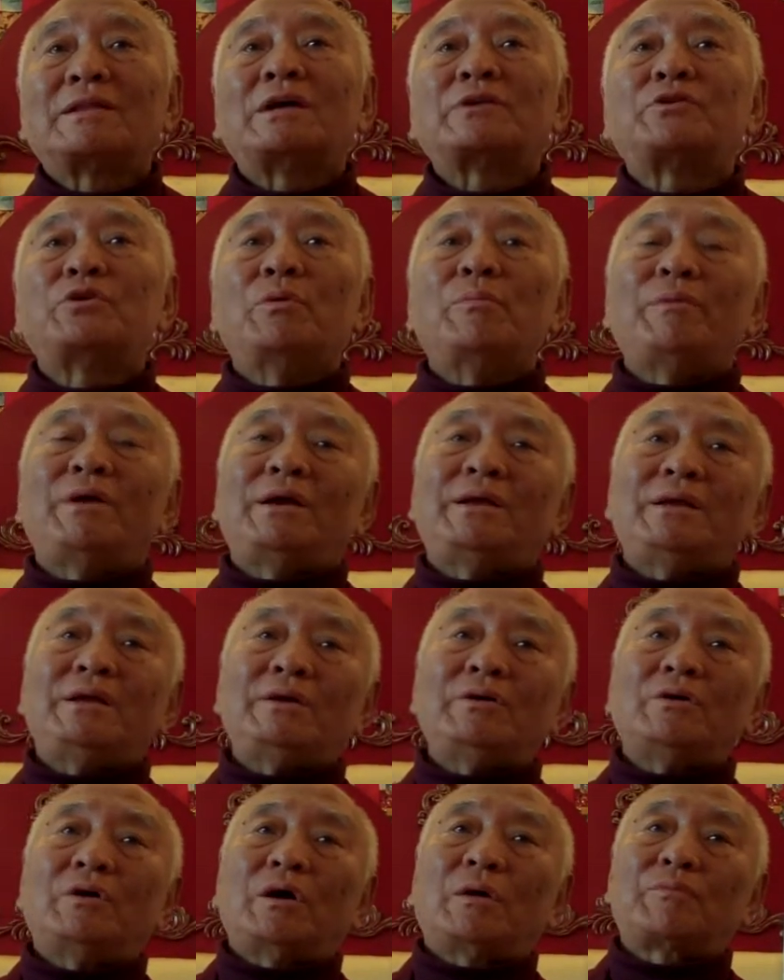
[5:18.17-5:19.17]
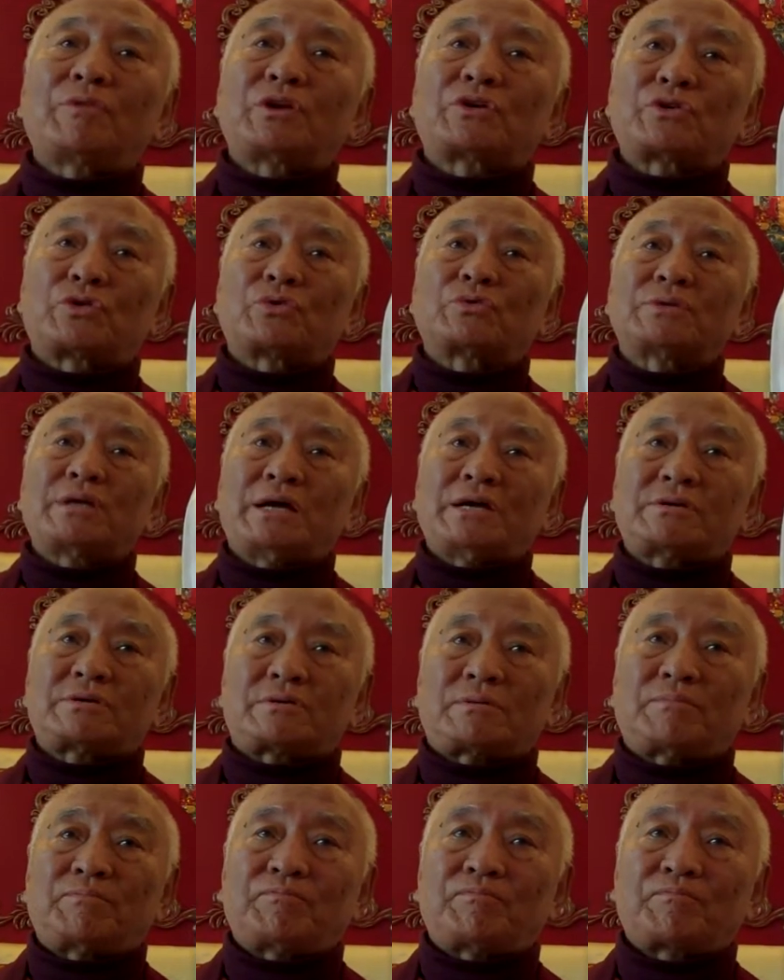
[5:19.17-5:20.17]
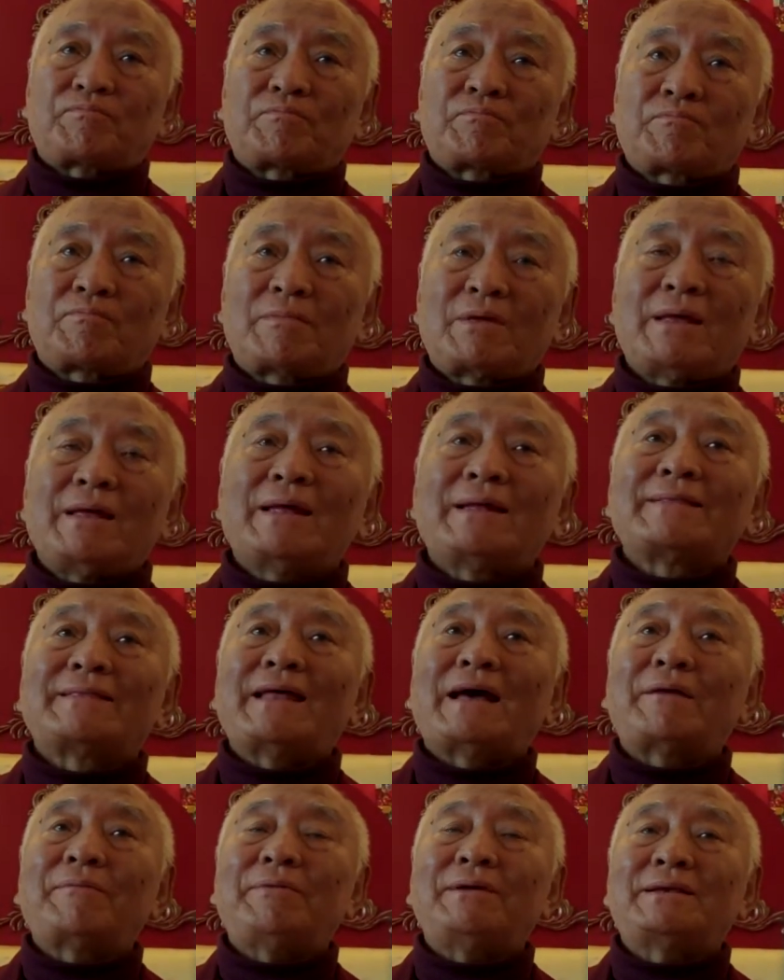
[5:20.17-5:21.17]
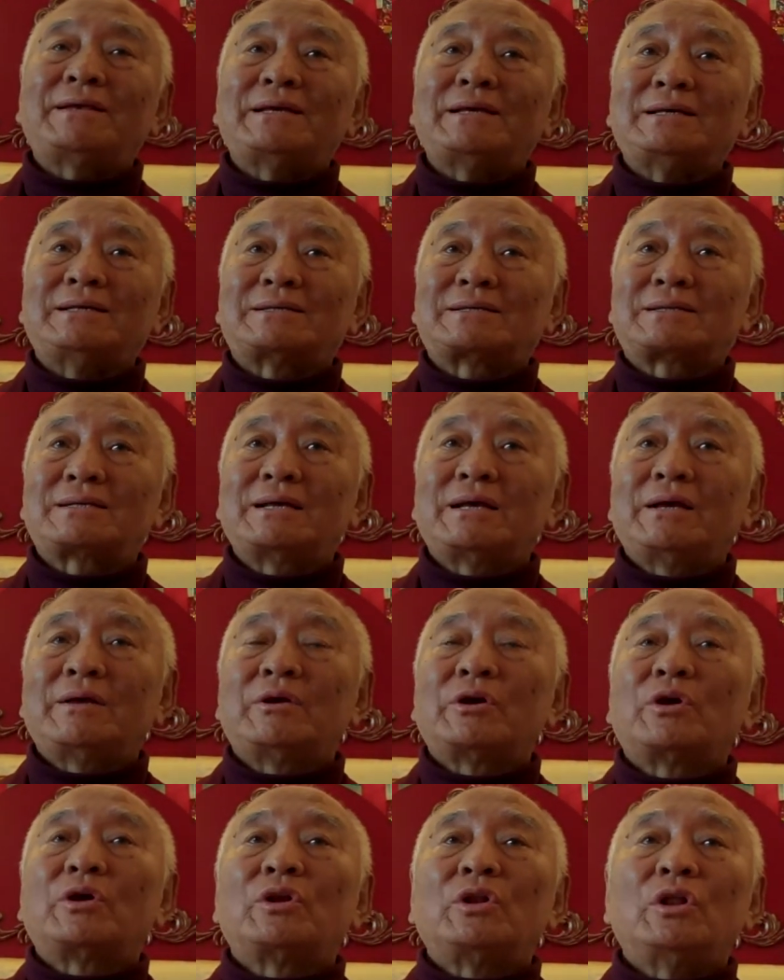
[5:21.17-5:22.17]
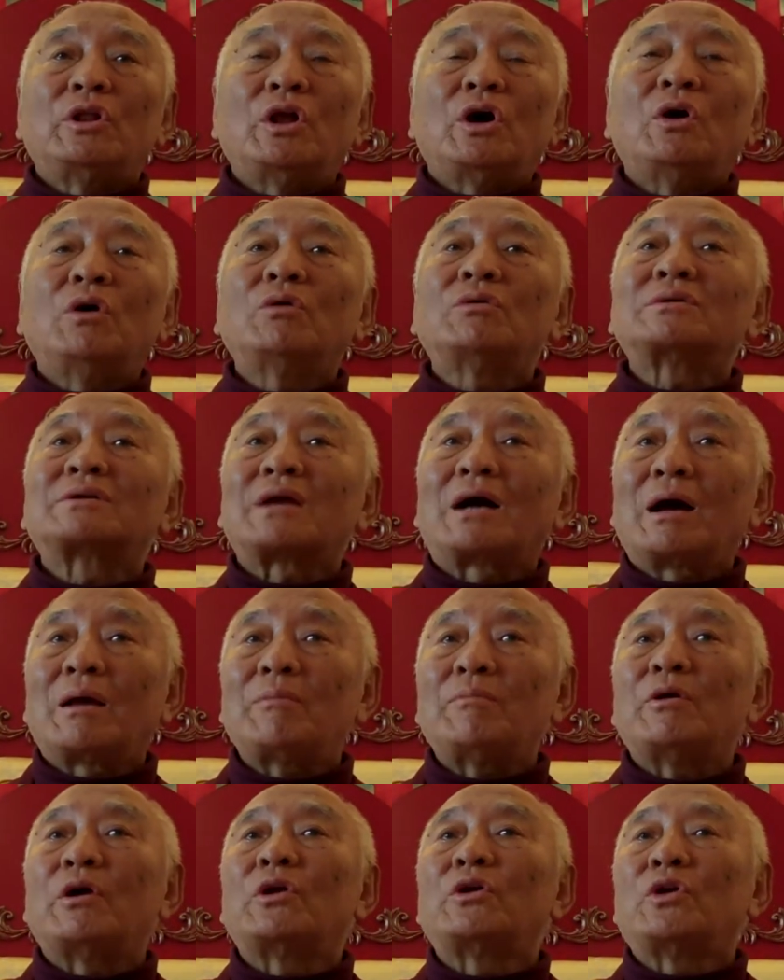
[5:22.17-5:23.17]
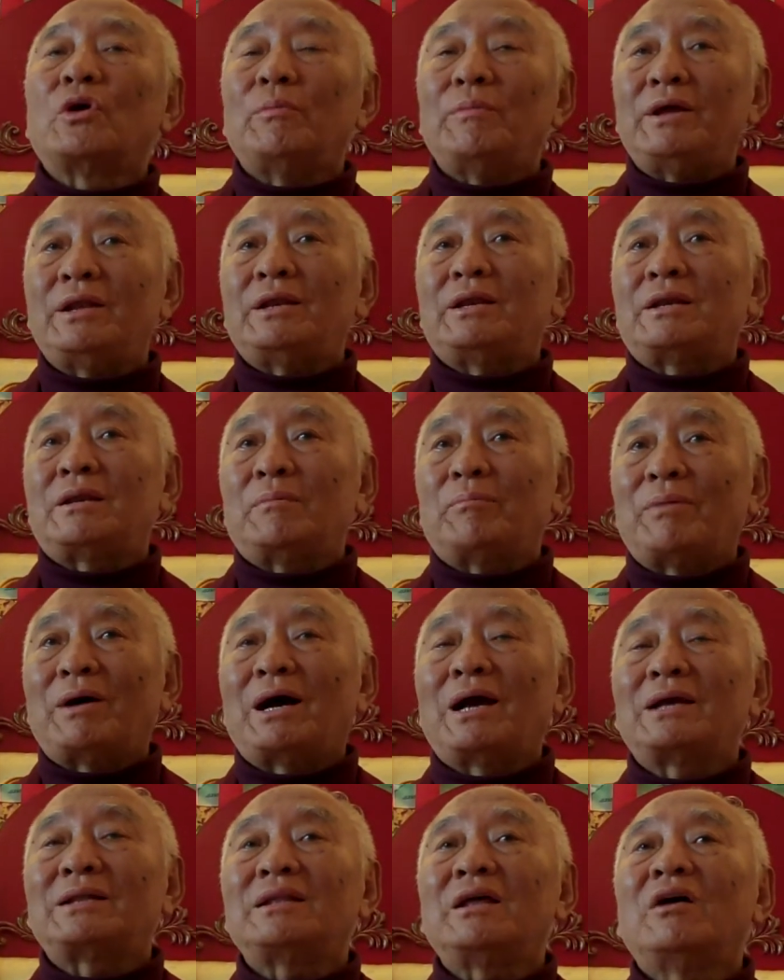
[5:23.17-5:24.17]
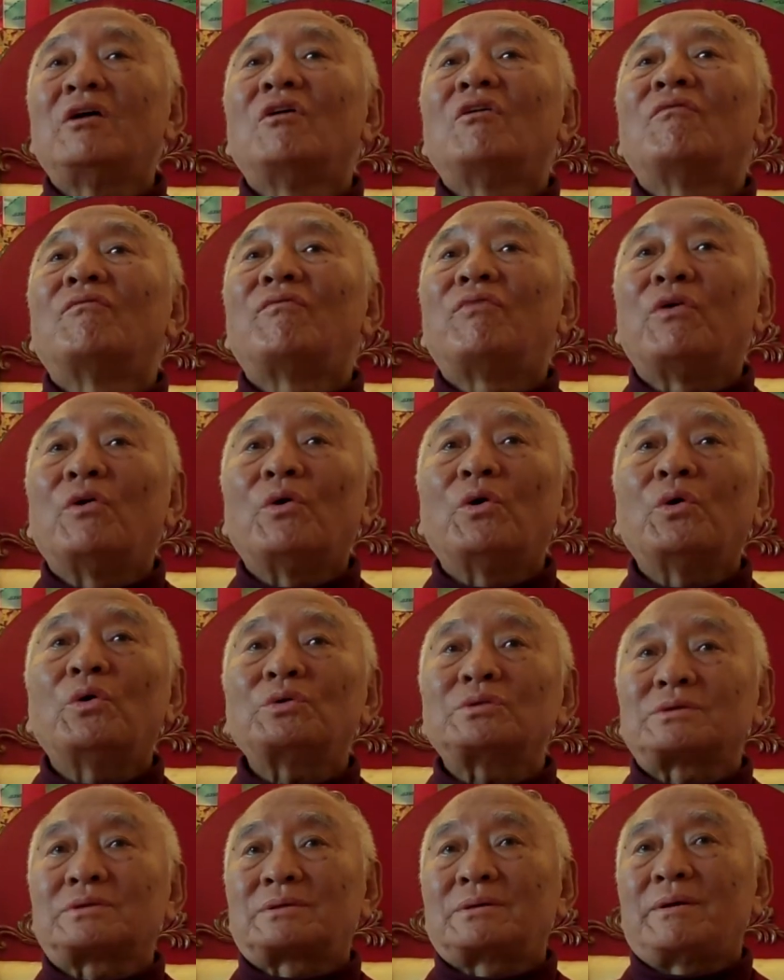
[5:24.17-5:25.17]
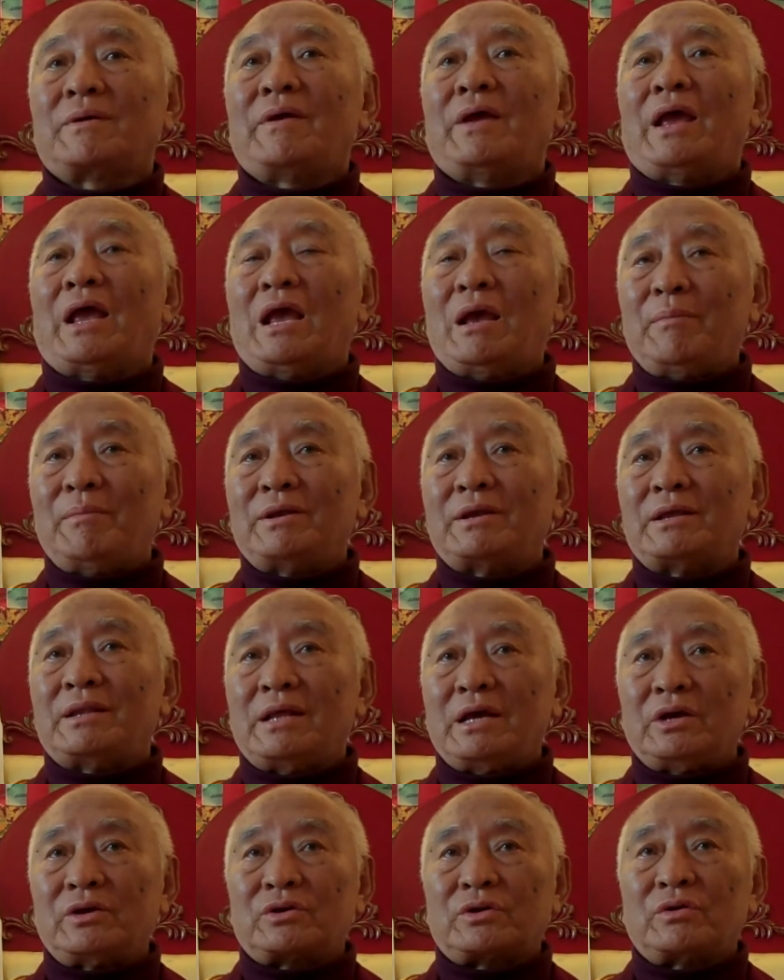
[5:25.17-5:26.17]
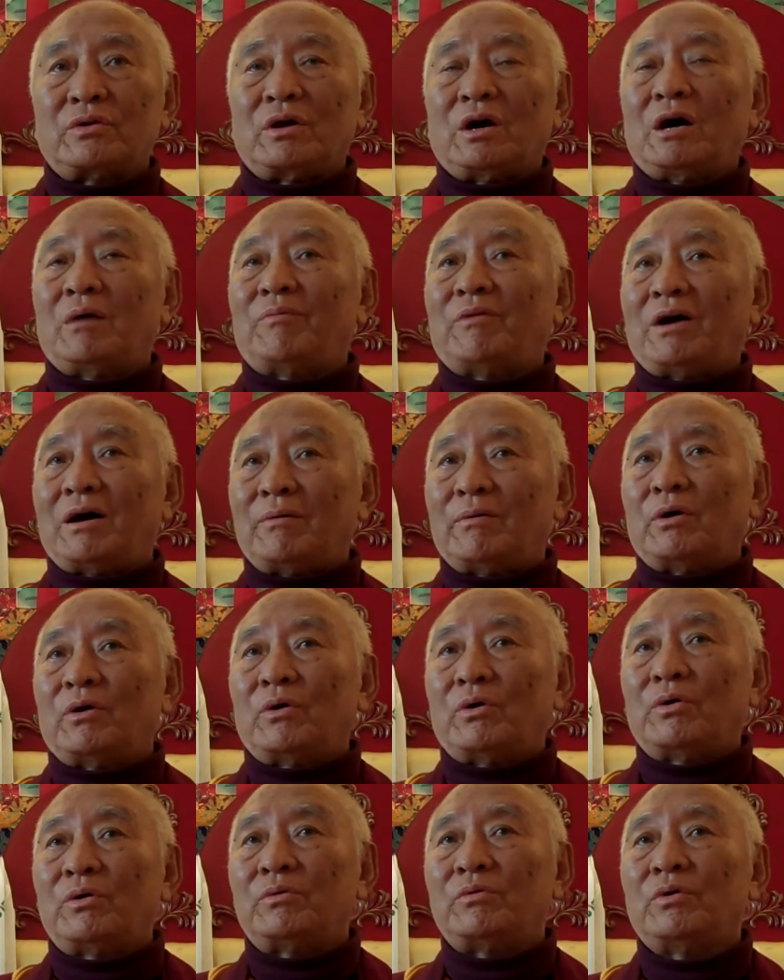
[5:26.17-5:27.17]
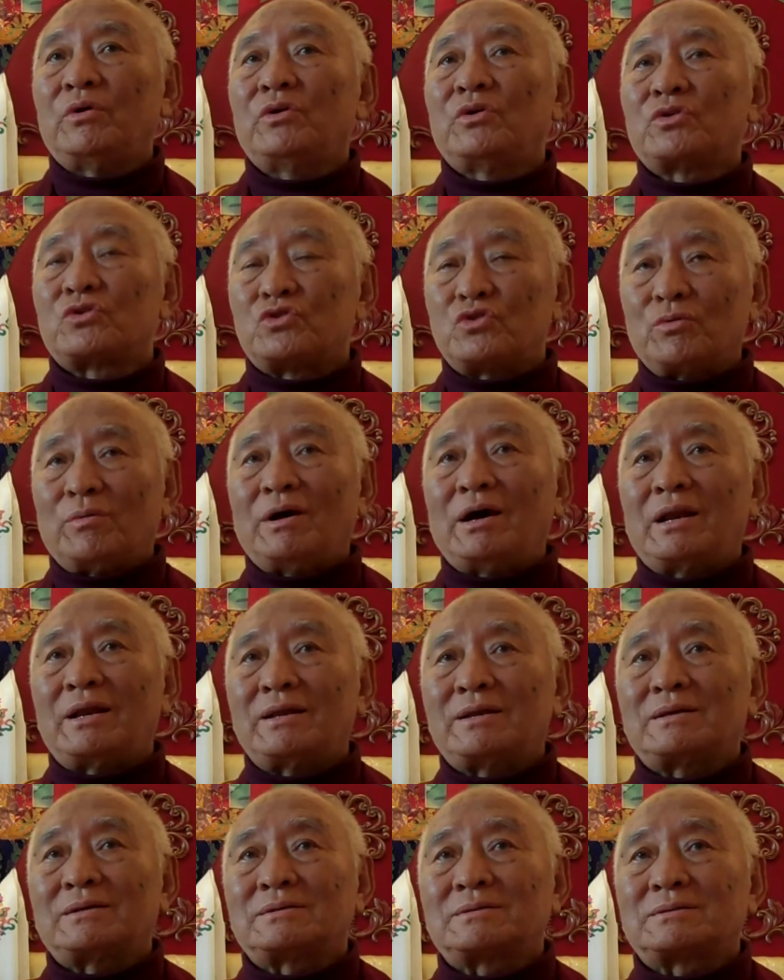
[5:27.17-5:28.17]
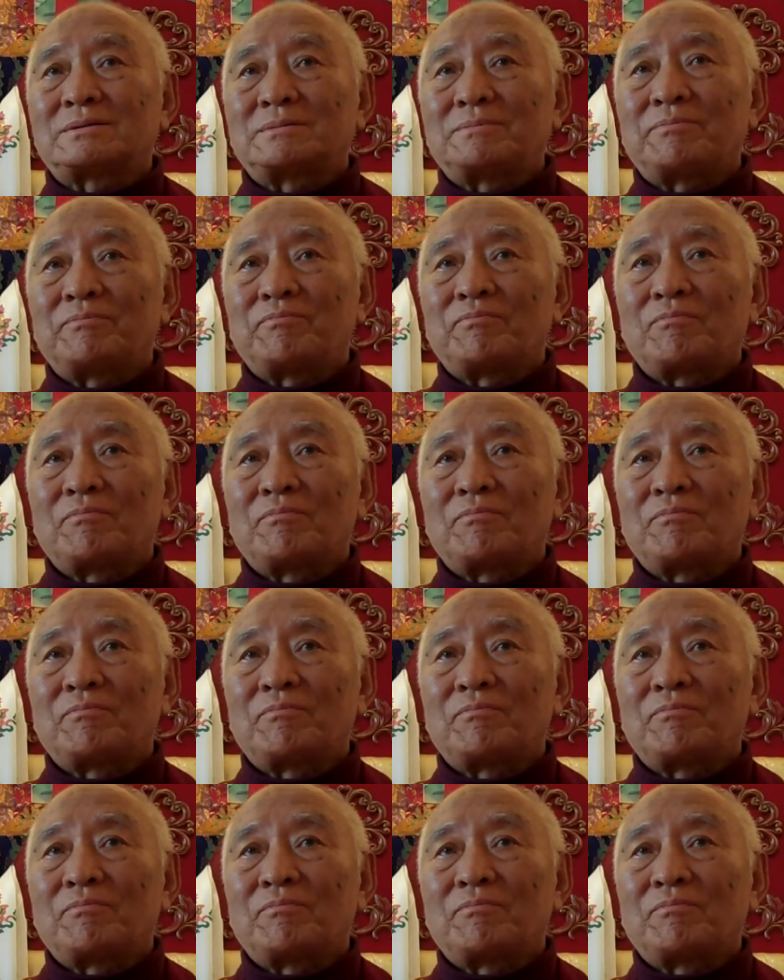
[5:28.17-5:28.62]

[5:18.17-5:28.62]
the dominion of the true nature, that which is long time dominated by the force imagination of our own dualities.